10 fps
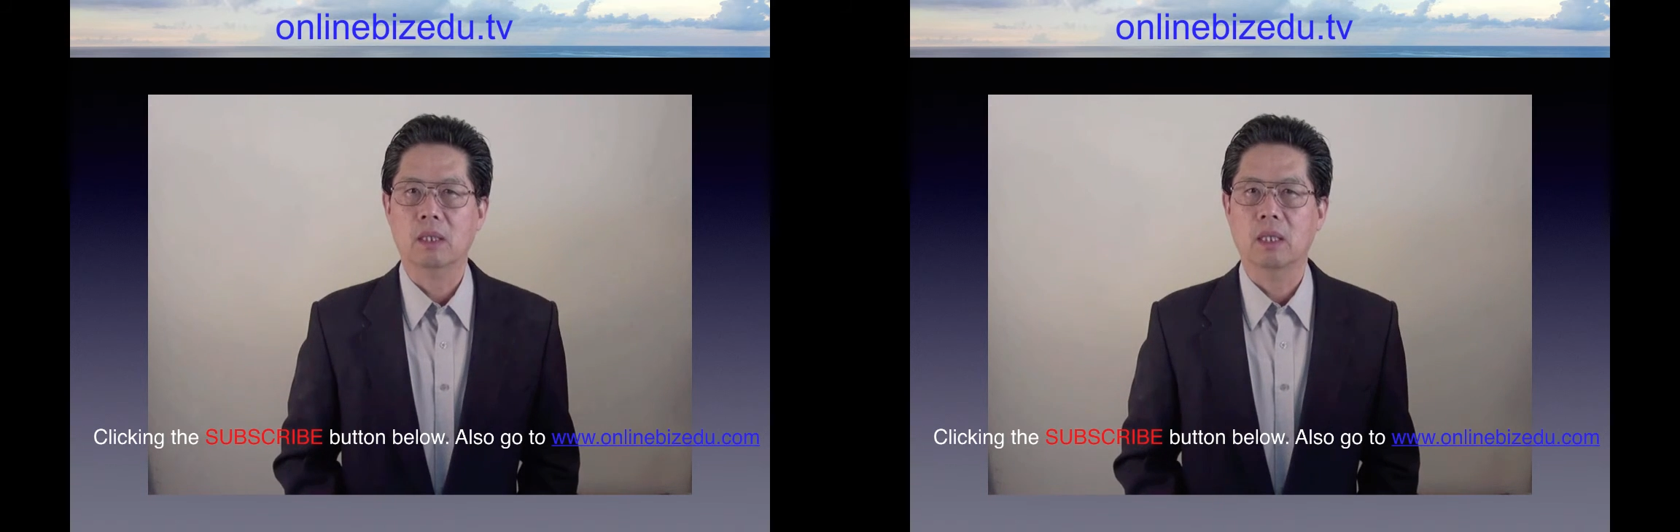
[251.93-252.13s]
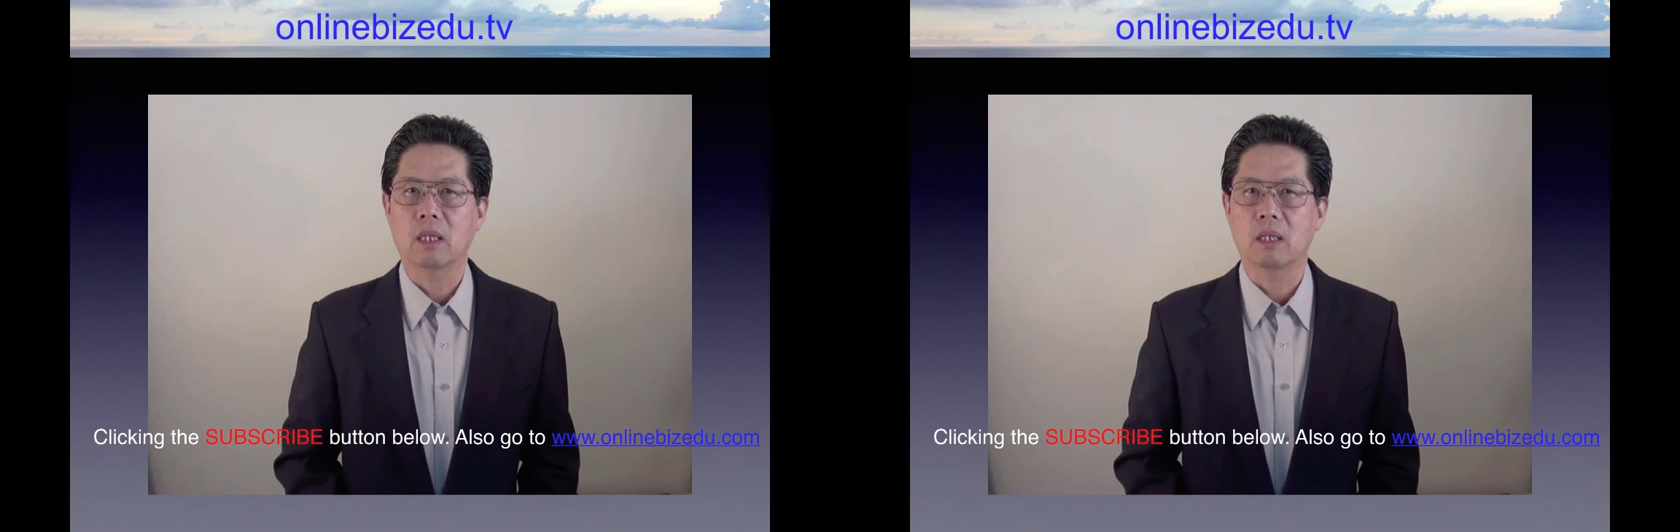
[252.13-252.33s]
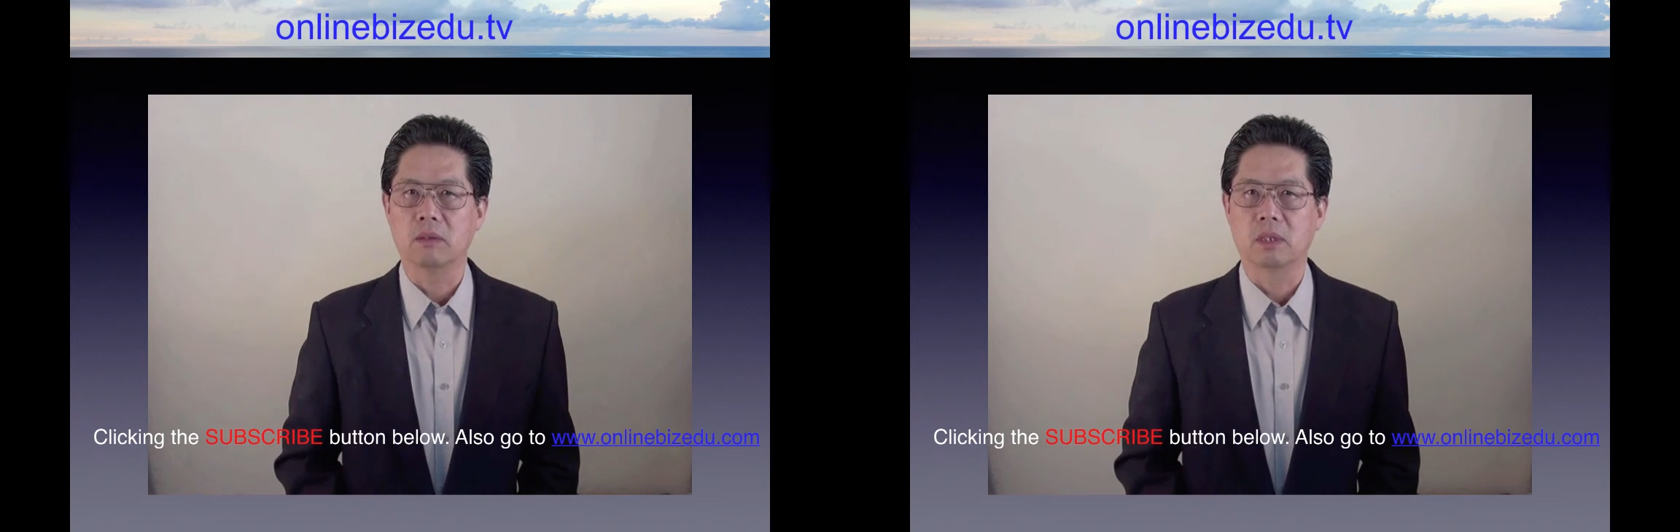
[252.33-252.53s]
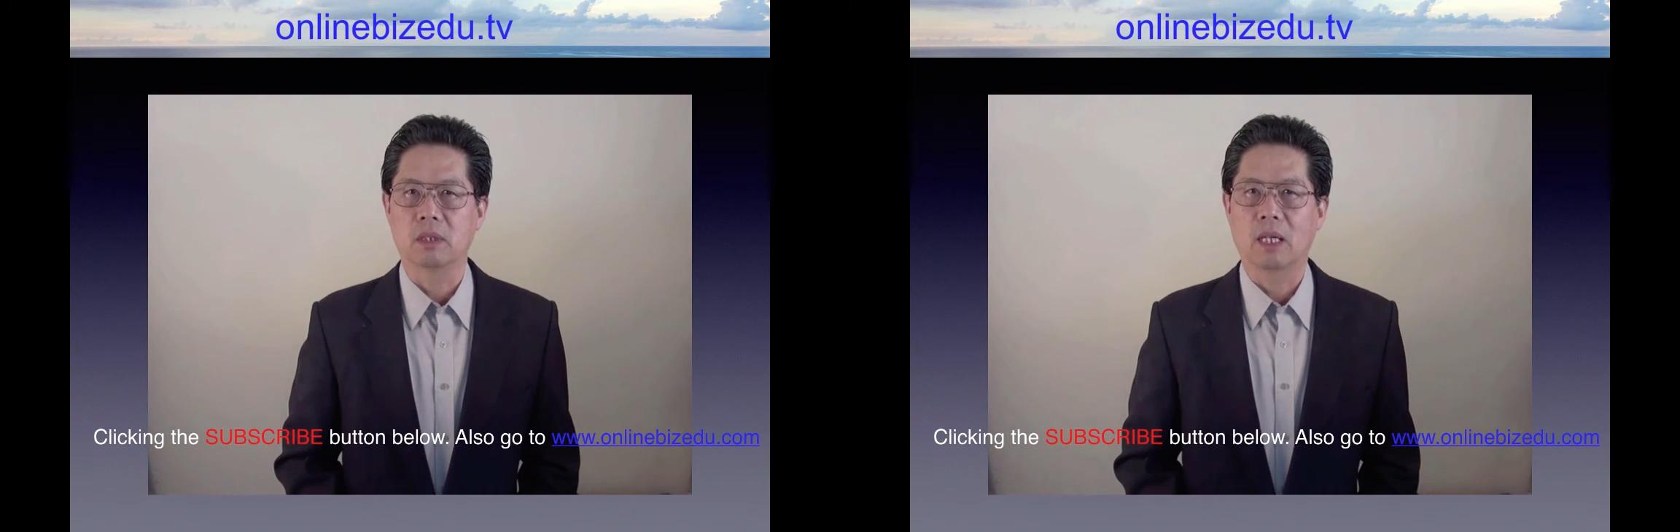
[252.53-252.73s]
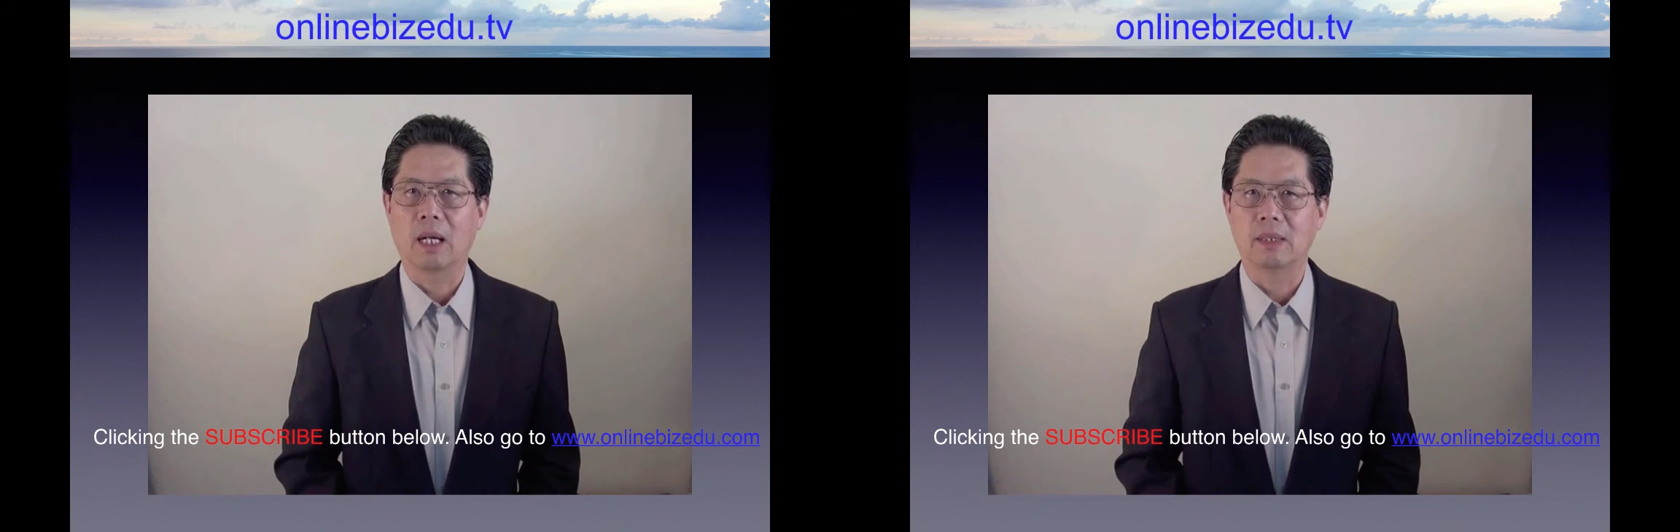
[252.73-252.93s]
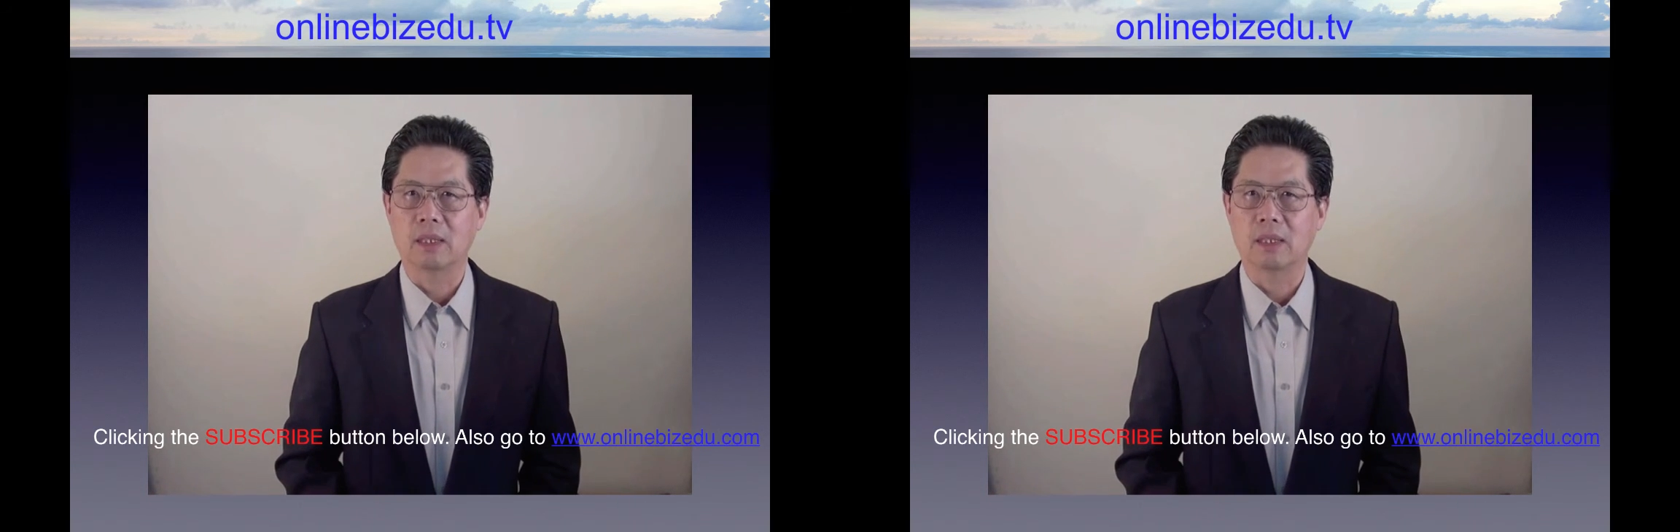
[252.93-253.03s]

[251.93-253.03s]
marketing news